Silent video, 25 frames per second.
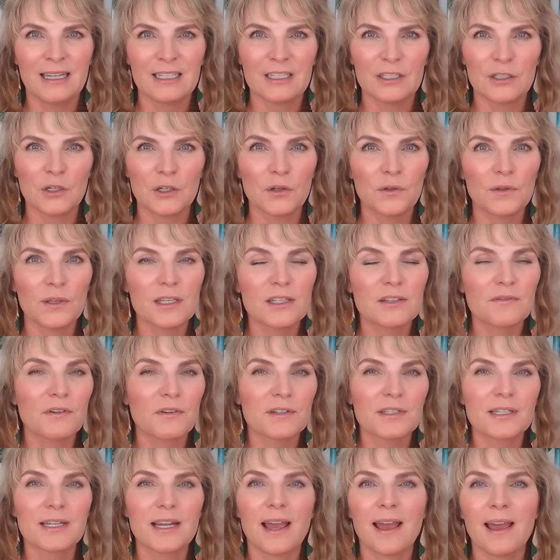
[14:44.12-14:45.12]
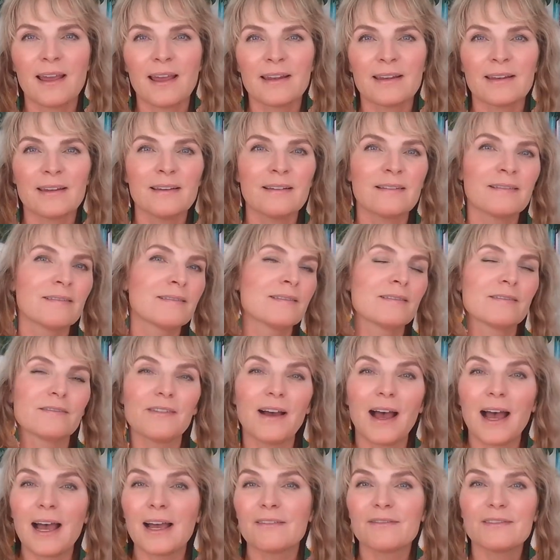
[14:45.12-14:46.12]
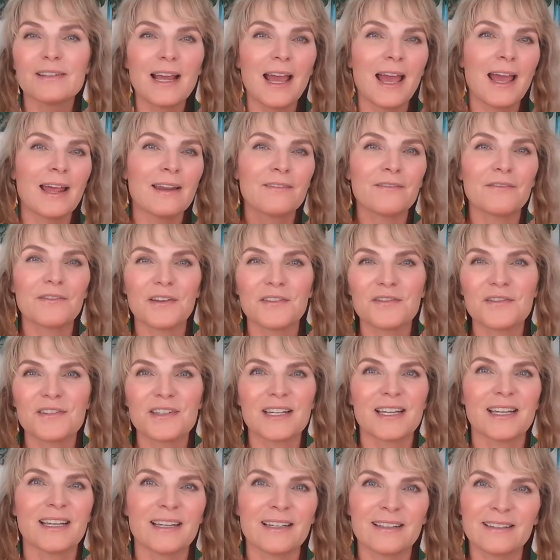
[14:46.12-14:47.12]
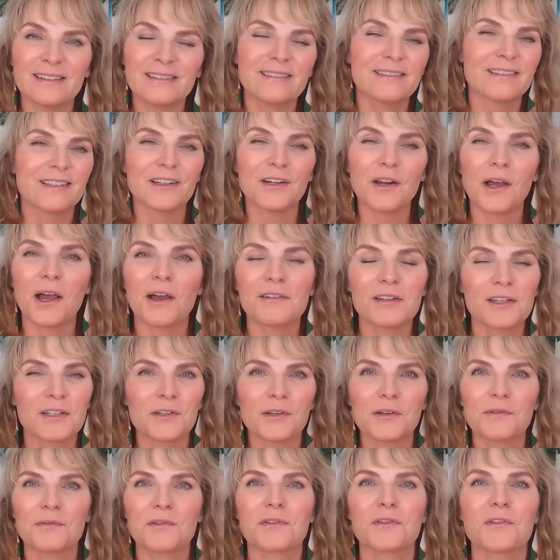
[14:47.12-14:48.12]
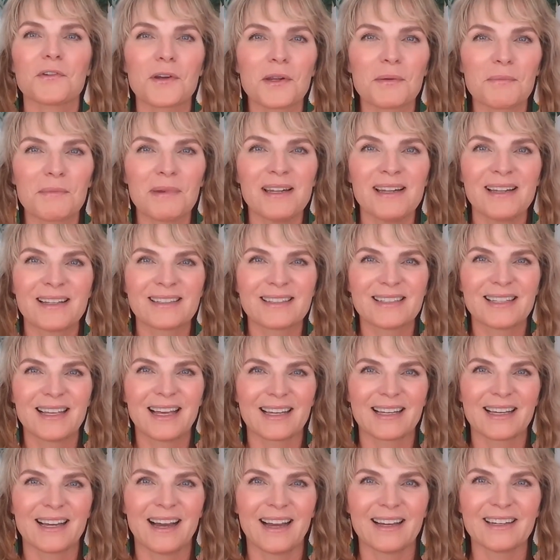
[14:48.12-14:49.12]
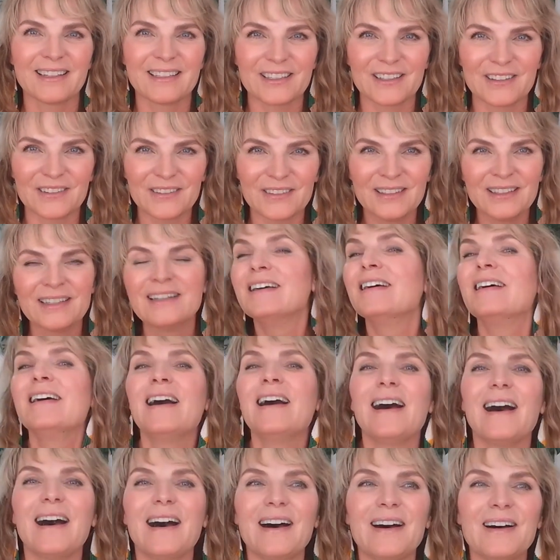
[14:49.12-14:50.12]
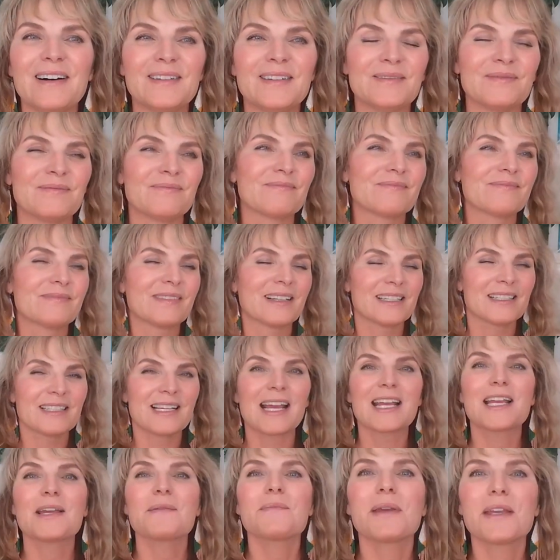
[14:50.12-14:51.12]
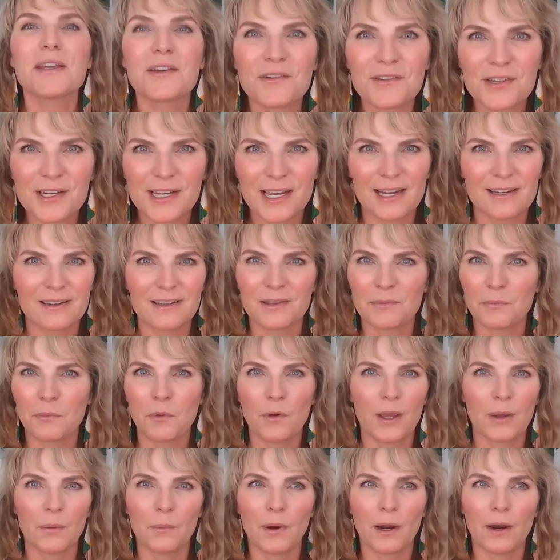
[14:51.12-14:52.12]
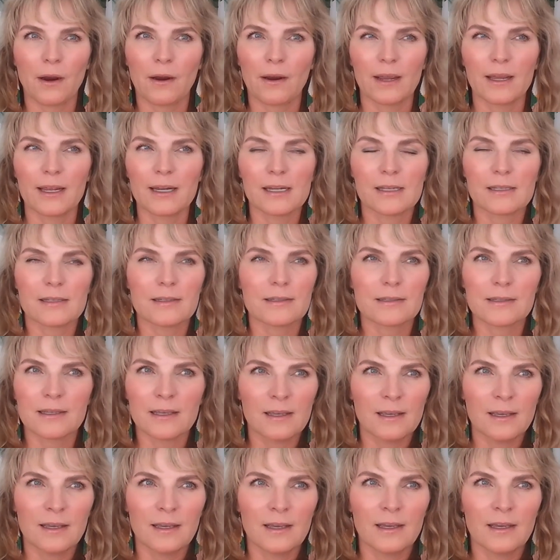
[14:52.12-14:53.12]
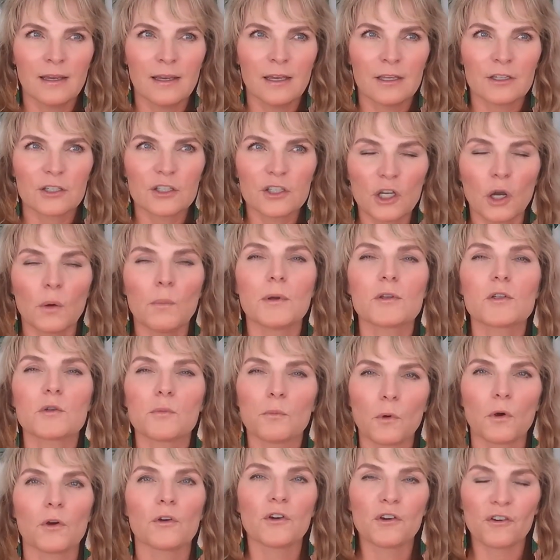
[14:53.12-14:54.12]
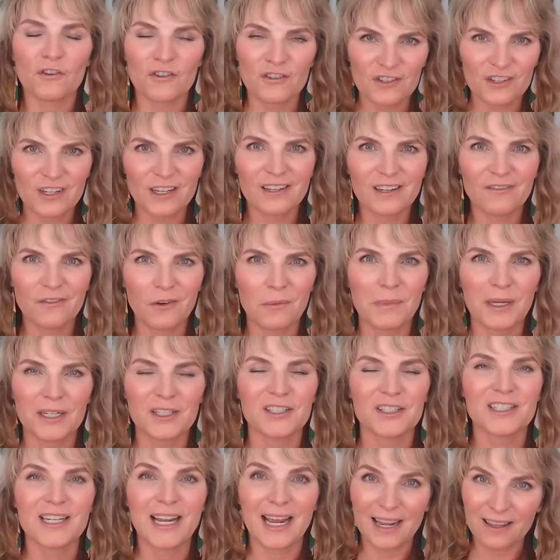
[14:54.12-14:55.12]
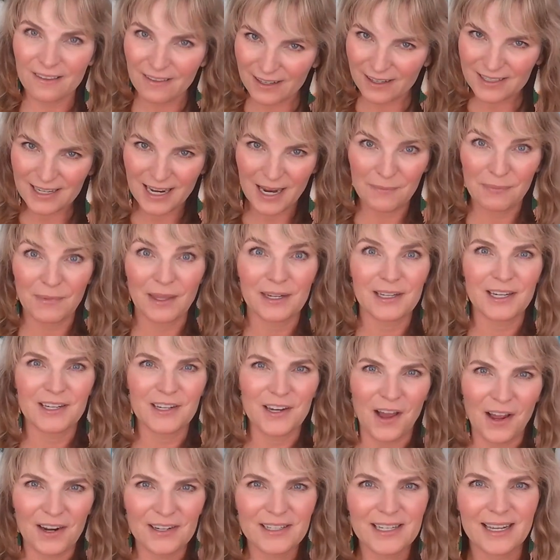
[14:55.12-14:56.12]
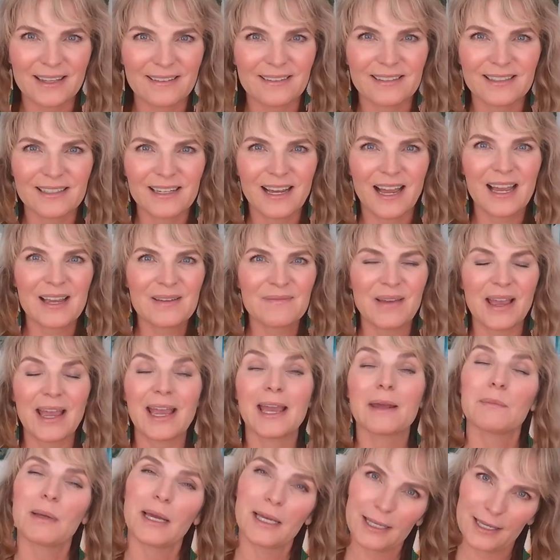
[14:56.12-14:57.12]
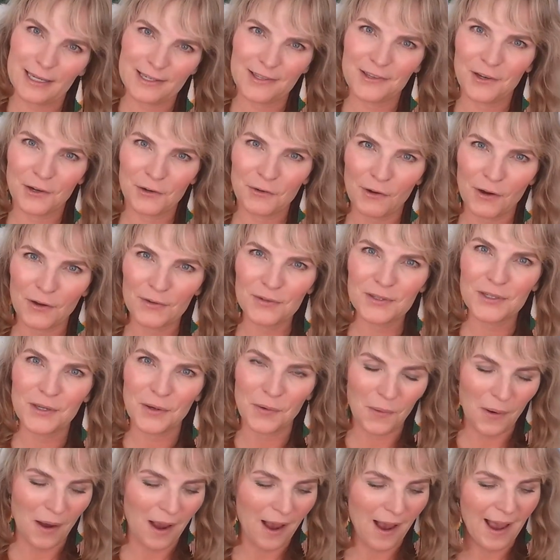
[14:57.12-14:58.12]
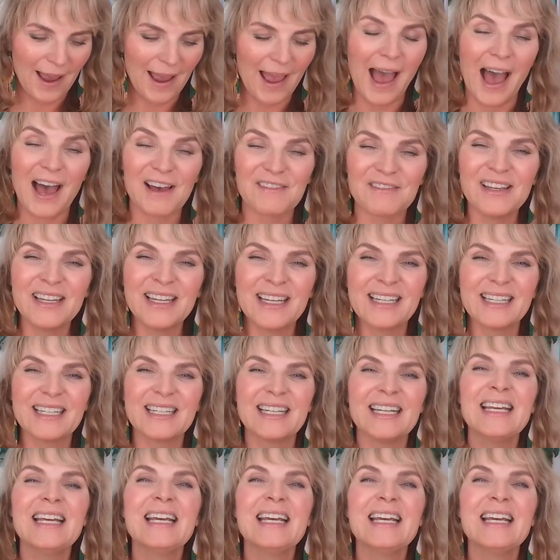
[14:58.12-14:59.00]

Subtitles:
Do this for 5, 10, 15. You don't have to do it for 30 minutes like I do. It's taken me years to get to the point where it is so much more nourishing for me to take that time than to not take the time. And my kids are grown, so I haven't.